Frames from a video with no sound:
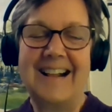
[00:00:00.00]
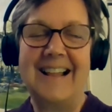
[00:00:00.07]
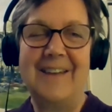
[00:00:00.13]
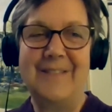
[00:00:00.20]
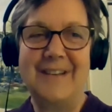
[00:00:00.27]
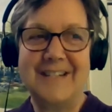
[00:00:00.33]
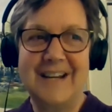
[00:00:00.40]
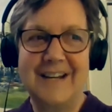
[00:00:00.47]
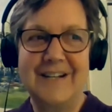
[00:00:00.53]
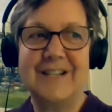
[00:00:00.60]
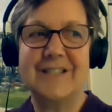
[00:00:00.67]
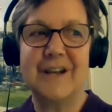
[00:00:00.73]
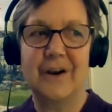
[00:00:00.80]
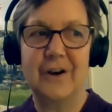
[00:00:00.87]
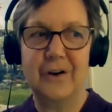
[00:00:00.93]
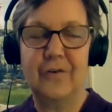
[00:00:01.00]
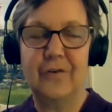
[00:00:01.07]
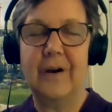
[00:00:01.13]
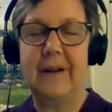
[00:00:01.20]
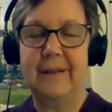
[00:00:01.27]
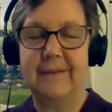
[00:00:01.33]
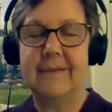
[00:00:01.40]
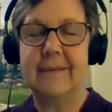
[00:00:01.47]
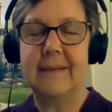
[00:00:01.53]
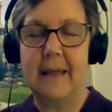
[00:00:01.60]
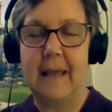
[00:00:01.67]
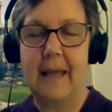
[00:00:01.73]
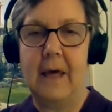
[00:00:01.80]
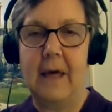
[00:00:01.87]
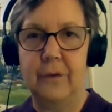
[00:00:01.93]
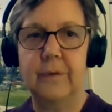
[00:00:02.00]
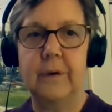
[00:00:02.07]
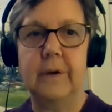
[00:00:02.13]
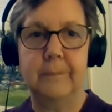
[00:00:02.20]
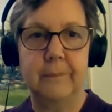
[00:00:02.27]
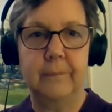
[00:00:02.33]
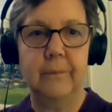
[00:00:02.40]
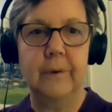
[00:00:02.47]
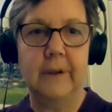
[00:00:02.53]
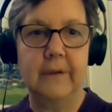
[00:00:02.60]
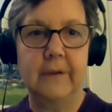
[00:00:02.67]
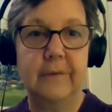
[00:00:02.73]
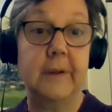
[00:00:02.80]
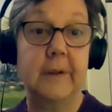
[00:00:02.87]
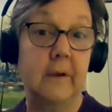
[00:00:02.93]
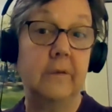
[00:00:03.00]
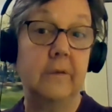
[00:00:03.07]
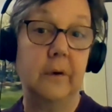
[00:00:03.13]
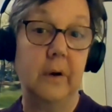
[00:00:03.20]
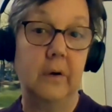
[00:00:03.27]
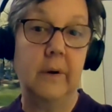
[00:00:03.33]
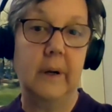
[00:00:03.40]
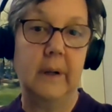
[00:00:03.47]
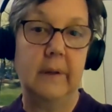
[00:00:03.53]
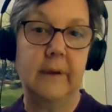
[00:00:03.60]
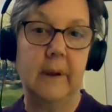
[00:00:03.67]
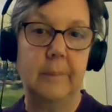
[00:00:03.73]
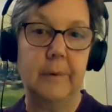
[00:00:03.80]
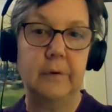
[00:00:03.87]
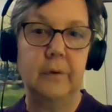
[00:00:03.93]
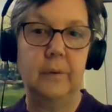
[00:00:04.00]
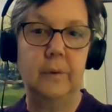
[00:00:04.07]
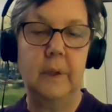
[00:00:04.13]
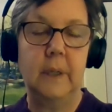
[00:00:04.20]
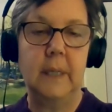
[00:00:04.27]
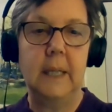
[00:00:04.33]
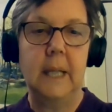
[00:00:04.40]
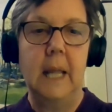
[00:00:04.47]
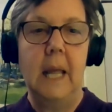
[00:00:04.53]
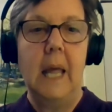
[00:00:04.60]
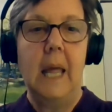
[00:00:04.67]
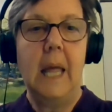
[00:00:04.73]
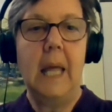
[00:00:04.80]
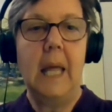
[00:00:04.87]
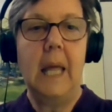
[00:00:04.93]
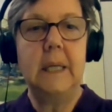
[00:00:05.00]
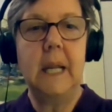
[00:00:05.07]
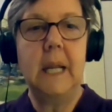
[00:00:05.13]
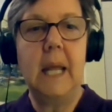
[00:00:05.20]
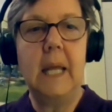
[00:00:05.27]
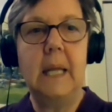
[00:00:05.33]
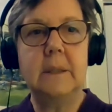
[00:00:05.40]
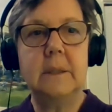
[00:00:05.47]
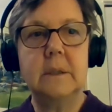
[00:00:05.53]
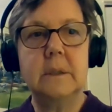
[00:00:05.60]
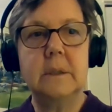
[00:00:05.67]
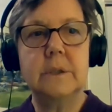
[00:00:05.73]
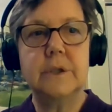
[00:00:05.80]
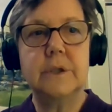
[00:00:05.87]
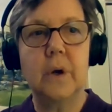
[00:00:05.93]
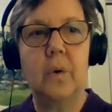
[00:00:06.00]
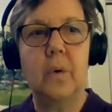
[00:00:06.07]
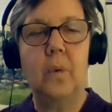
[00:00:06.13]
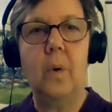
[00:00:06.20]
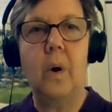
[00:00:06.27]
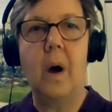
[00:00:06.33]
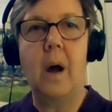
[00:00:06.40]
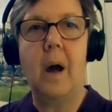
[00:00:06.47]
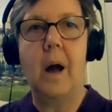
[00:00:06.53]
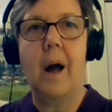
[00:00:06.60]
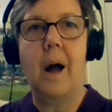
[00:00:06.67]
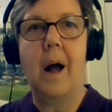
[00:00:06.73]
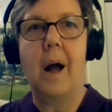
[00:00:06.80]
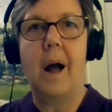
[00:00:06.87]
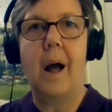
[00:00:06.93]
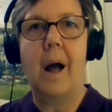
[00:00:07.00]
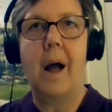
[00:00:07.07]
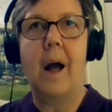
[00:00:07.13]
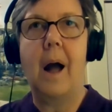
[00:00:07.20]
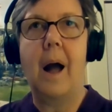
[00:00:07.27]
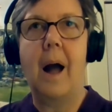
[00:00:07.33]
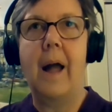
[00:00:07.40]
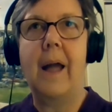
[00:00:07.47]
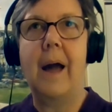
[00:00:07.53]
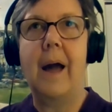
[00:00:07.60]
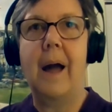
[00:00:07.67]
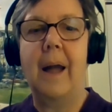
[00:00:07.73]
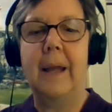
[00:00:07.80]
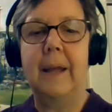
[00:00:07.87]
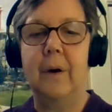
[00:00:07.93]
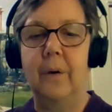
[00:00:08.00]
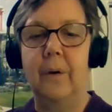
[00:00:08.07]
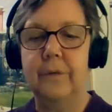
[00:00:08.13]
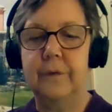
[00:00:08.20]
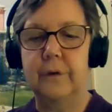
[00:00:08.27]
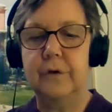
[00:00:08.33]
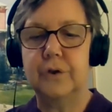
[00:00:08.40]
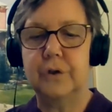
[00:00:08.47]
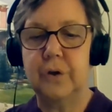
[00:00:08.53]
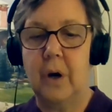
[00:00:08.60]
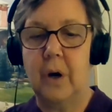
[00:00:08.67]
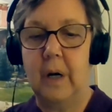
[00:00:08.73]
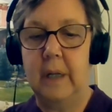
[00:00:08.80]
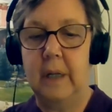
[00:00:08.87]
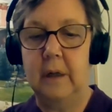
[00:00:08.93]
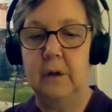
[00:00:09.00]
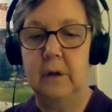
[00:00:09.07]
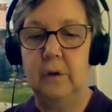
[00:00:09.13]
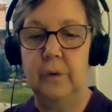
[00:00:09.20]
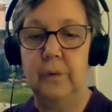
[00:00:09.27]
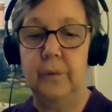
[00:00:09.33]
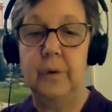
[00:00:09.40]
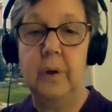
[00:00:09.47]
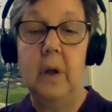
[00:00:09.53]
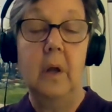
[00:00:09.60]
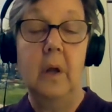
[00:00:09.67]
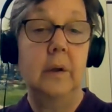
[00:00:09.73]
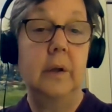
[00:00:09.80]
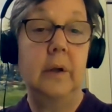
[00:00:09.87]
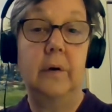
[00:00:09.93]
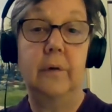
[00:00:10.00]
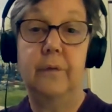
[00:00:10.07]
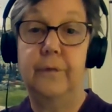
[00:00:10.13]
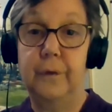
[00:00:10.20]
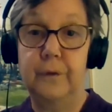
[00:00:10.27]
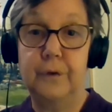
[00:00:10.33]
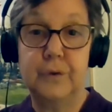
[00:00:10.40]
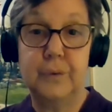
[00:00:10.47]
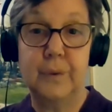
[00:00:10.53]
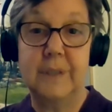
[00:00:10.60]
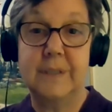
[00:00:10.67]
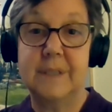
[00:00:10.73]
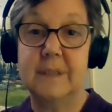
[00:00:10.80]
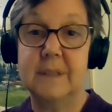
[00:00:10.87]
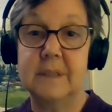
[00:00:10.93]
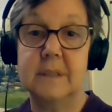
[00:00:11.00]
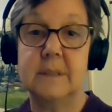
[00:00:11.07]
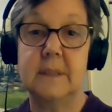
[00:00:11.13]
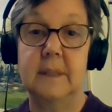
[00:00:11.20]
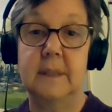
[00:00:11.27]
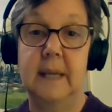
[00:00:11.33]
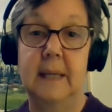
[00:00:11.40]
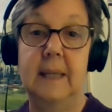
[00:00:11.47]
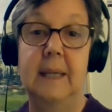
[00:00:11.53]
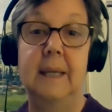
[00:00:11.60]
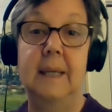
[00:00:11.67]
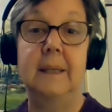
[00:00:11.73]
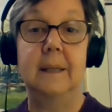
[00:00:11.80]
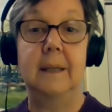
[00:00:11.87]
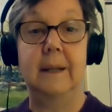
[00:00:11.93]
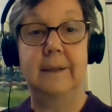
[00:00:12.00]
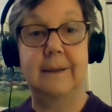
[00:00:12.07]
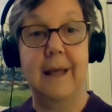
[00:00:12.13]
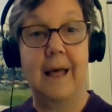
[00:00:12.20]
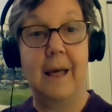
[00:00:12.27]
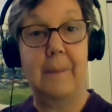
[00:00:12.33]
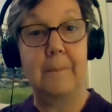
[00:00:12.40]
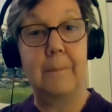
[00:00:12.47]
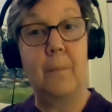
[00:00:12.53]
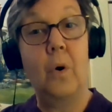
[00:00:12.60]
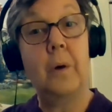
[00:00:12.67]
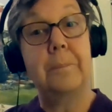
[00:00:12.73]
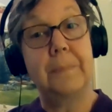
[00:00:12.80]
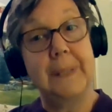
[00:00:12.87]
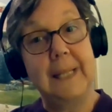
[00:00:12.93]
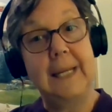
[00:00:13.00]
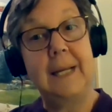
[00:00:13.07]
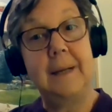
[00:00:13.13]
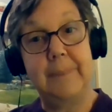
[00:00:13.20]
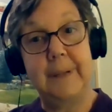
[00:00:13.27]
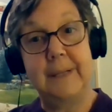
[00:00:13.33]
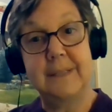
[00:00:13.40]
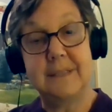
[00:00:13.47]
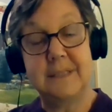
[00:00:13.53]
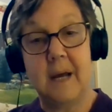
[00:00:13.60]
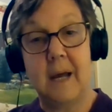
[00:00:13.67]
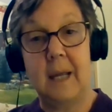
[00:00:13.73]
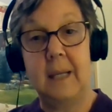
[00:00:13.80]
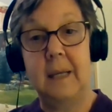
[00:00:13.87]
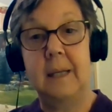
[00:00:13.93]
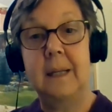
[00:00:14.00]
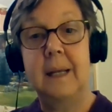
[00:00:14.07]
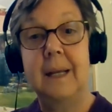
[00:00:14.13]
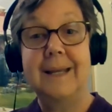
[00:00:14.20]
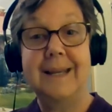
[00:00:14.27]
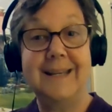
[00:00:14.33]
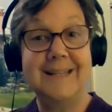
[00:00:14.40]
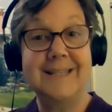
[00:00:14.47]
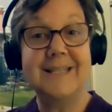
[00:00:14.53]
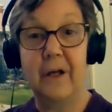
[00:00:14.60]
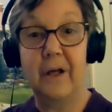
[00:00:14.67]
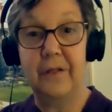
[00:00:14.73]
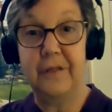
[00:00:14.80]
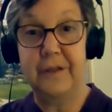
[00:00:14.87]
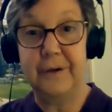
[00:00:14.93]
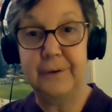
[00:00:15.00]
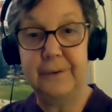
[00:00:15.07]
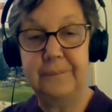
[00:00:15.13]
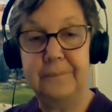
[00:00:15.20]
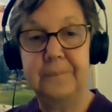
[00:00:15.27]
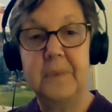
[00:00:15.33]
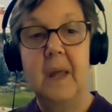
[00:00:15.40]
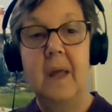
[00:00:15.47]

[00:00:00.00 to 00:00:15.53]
climate change is our greatest health risk, but it's also our greatest opportunity. And so I also try to include, food choices that they eat. It's a more plant-based diet is healthier.